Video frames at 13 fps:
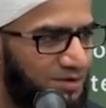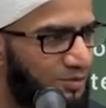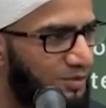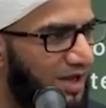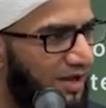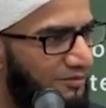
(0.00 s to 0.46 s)

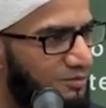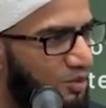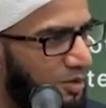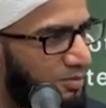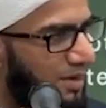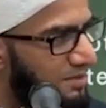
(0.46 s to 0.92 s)
You know, we have
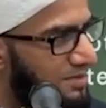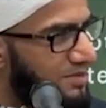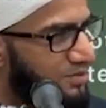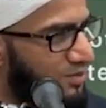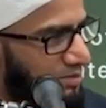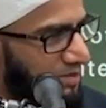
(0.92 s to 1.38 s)
more
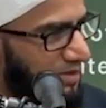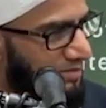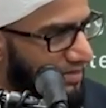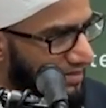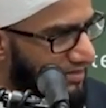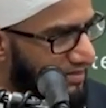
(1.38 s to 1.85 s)
problems with
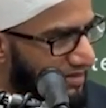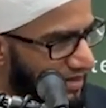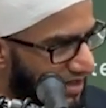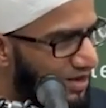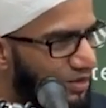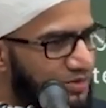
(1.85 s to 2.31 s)
people
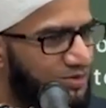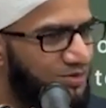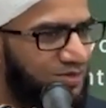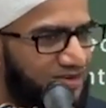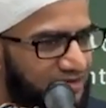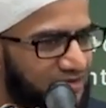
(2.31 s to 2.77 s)

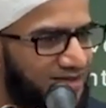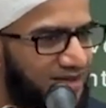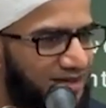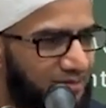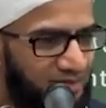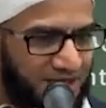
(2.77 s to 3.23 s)
close to us
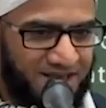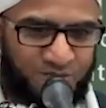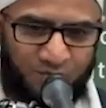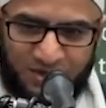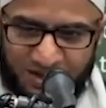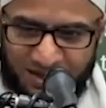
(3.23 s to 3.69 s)

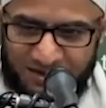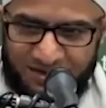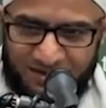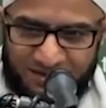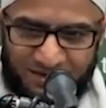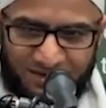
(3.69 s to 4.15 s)
because
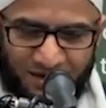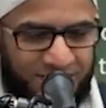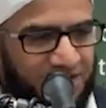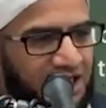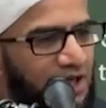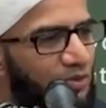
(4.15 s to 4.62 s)
we
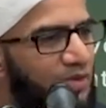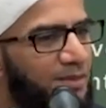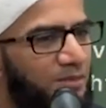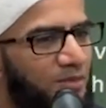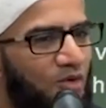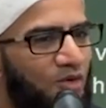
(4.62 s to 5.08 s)
are dealing
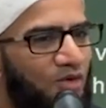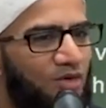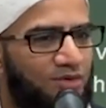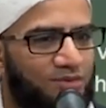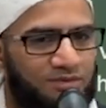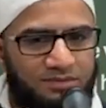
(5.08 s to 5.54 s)
with them
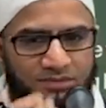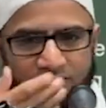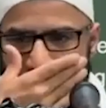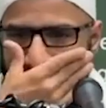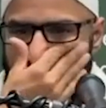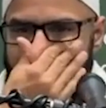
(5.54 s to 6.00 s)
more.
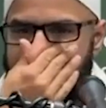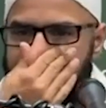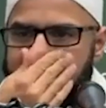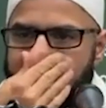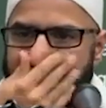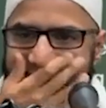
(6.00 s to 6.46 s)
What
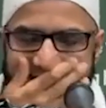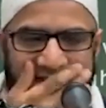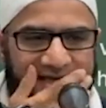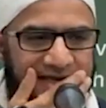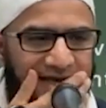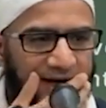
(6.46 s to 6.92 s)
does it say?
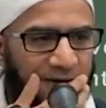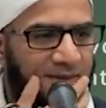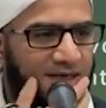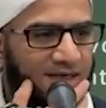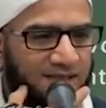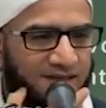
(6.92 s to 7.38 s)
It came in
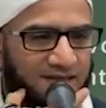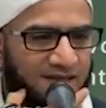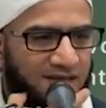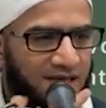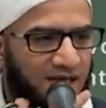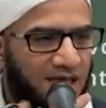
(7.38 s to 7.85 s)
Arabic.
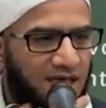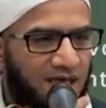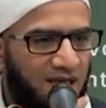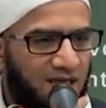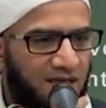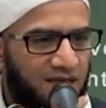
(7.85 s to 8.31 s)

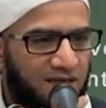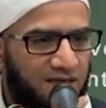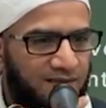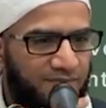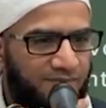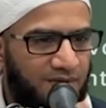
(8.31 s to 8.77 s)

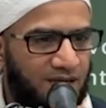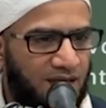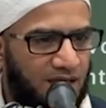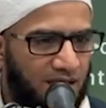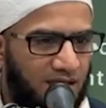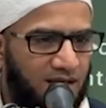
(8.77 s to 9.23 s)

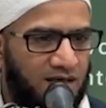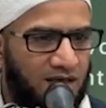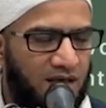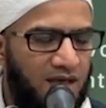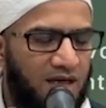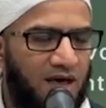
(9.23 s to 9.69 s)

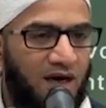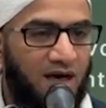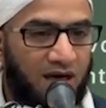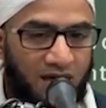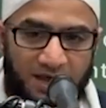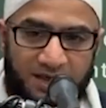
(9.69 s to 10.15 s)

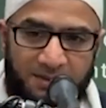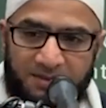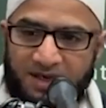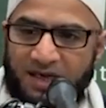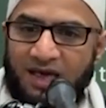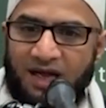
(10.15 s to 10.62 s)

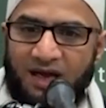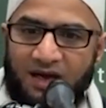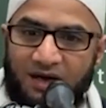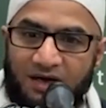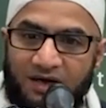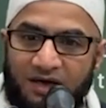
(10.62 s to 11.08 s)
Al-Aqarib
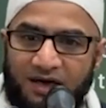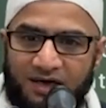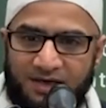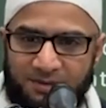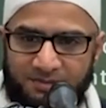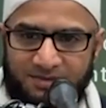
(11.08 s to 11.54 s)

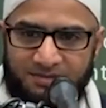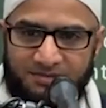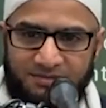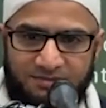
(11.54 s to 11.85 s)
kal-Aqarib.